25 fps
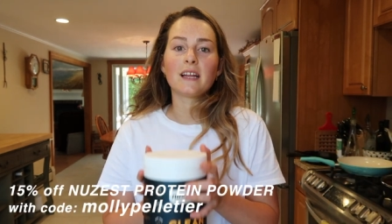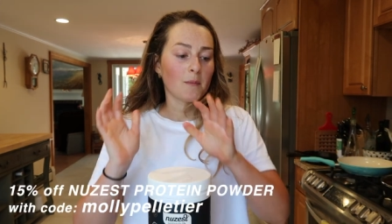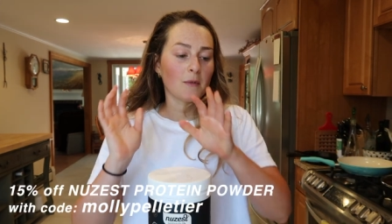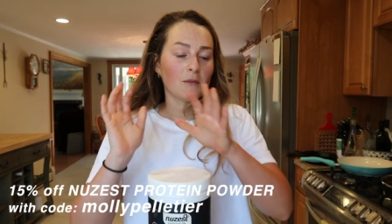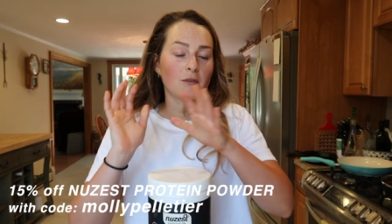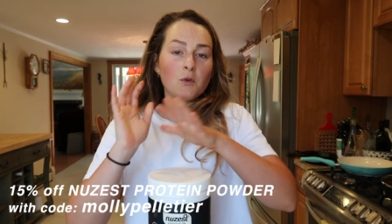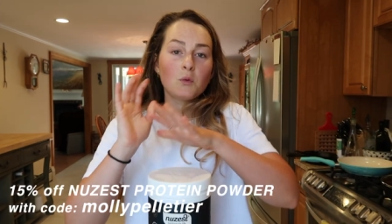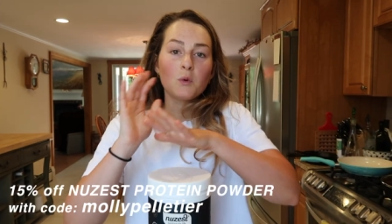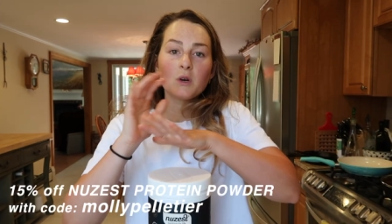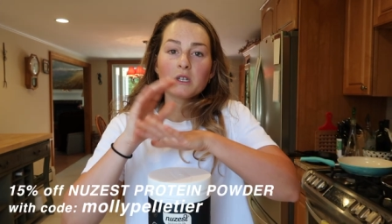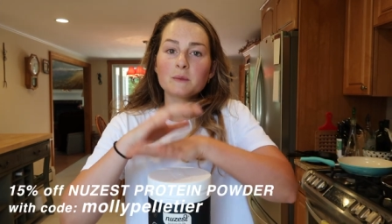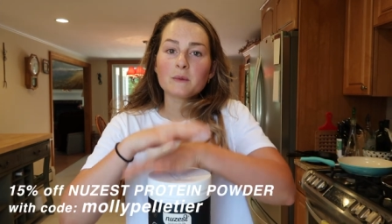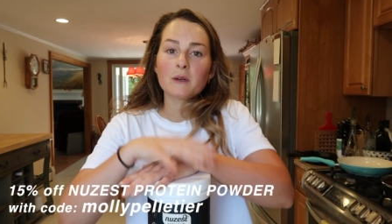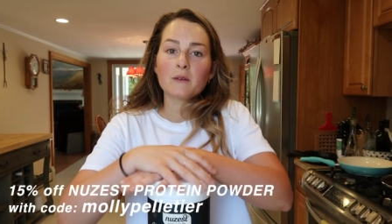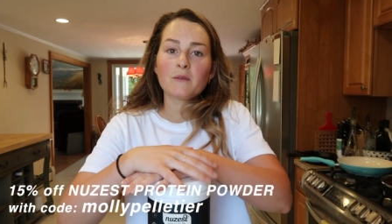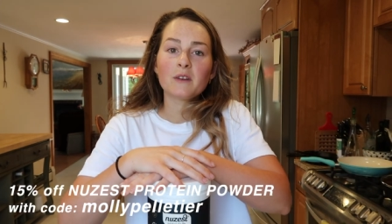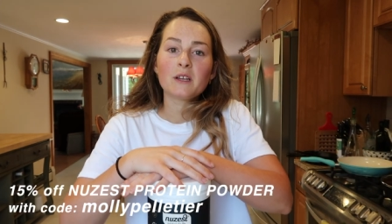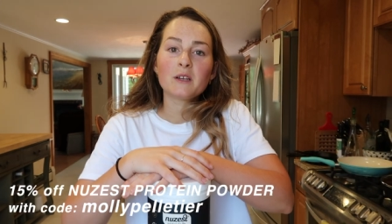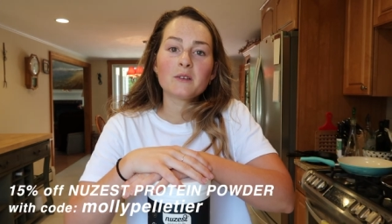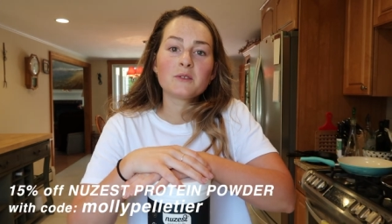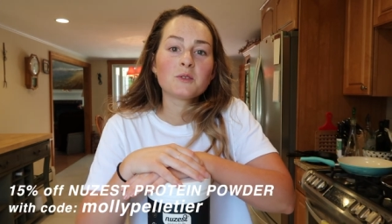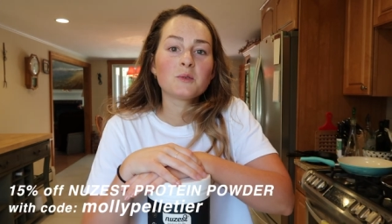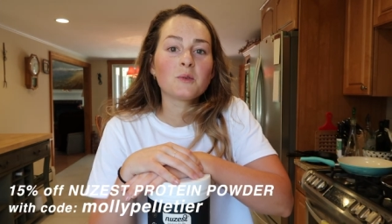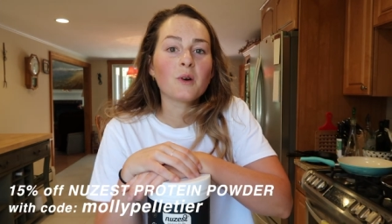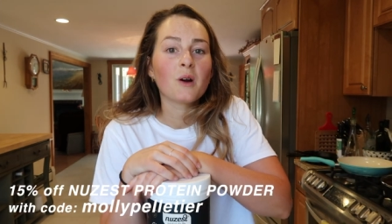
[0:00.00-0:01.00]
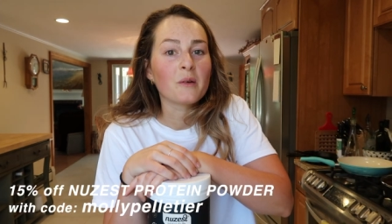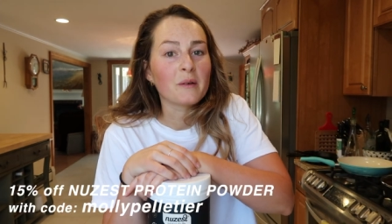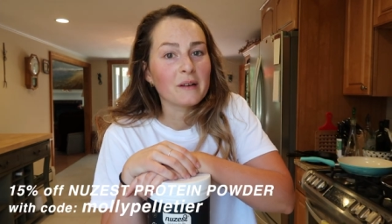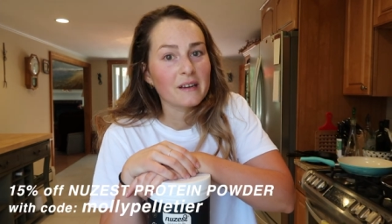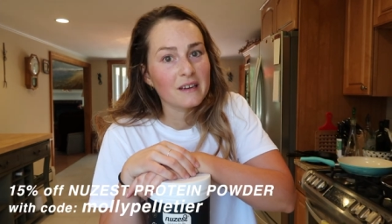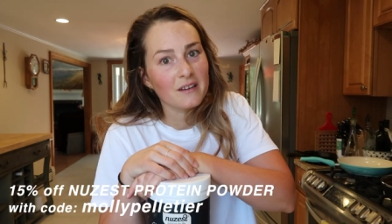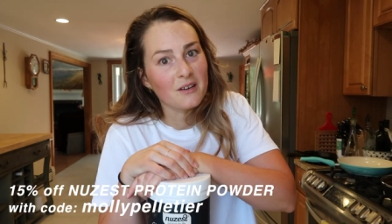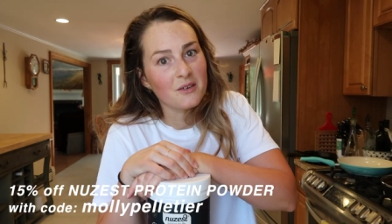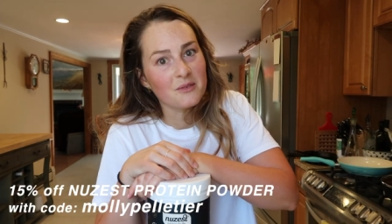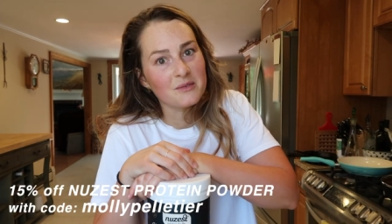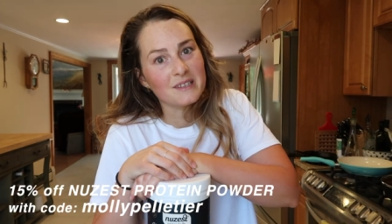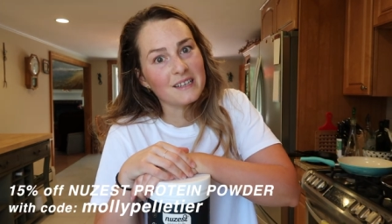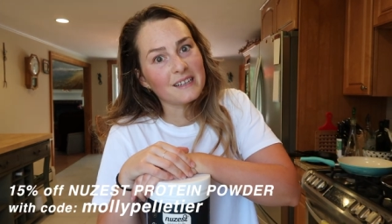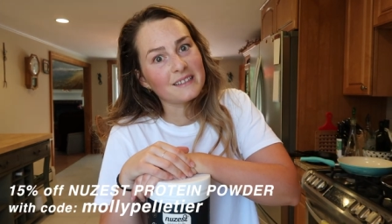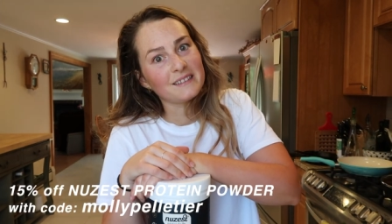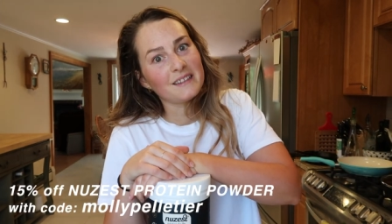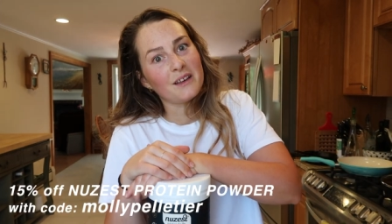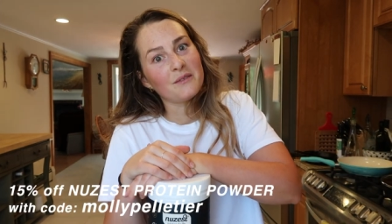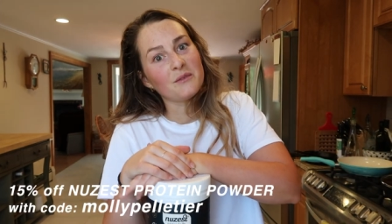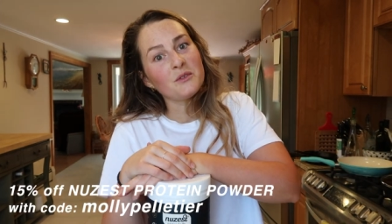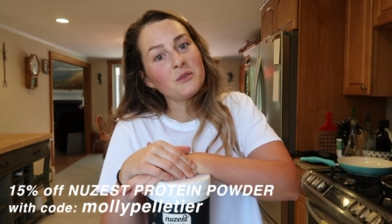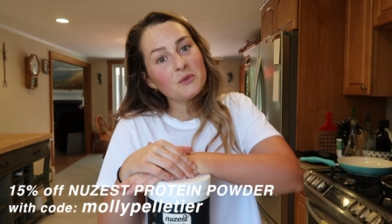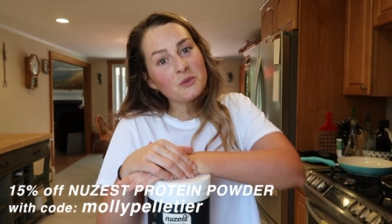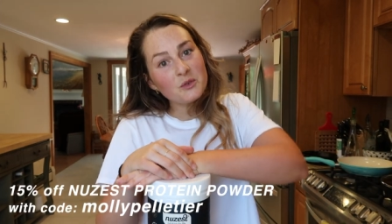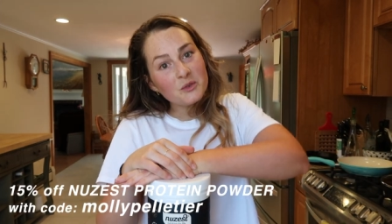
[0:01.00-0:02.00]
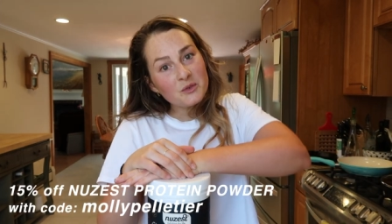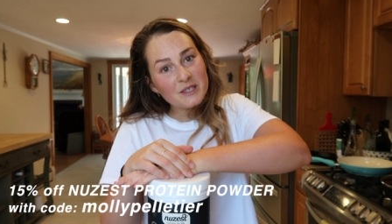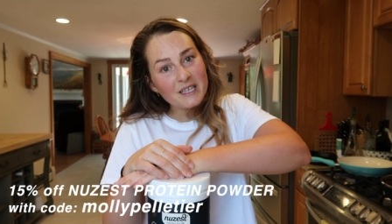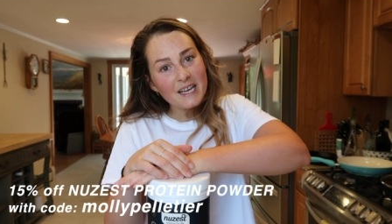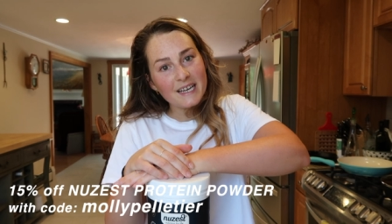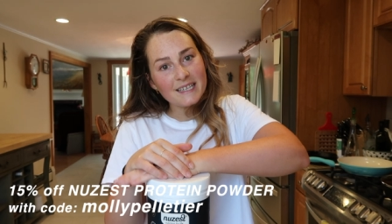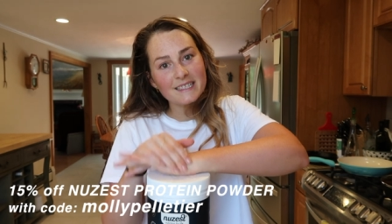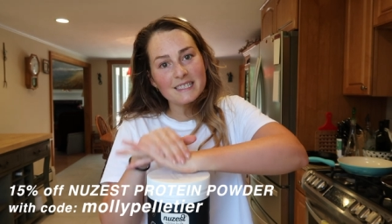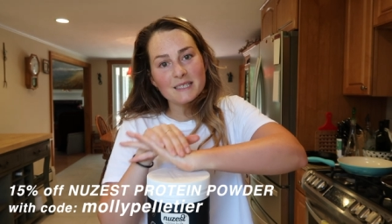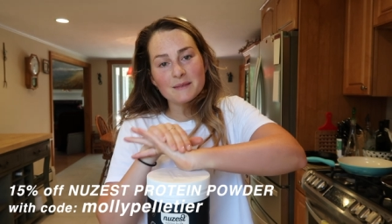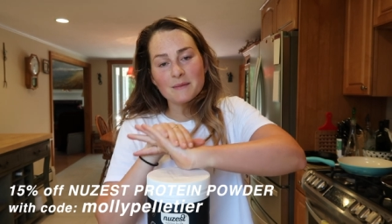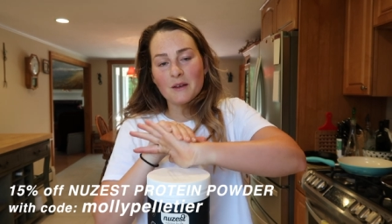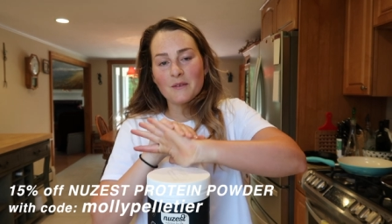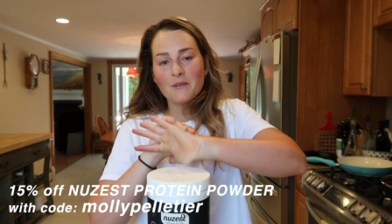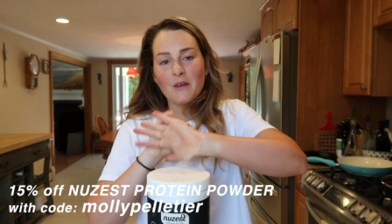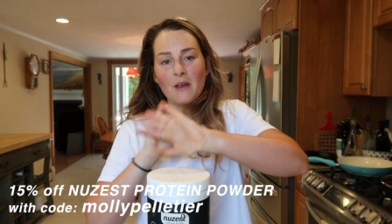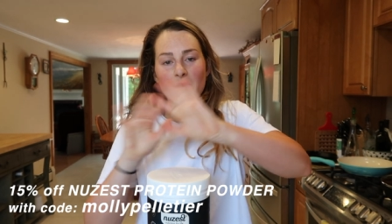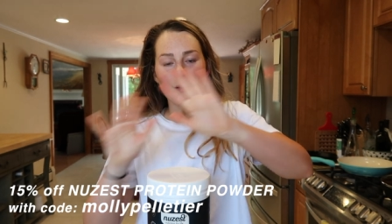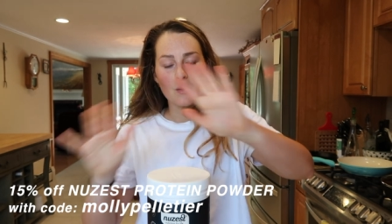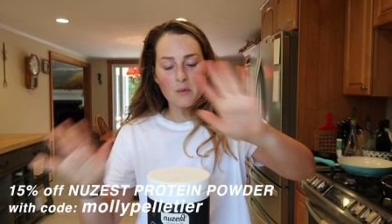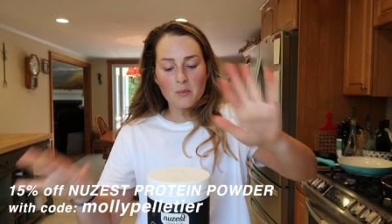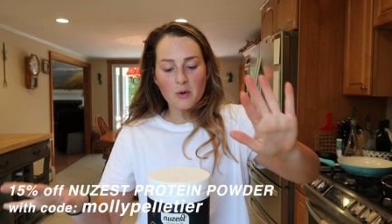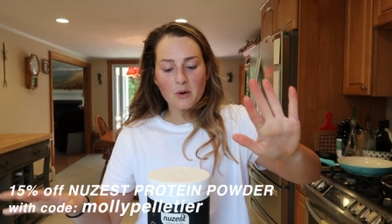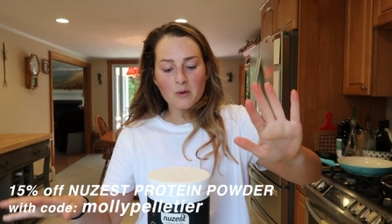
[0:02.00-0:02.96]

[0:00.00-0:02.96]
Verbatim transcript: Um, if you watch my videos you already know that I love NuZest. it's my favorite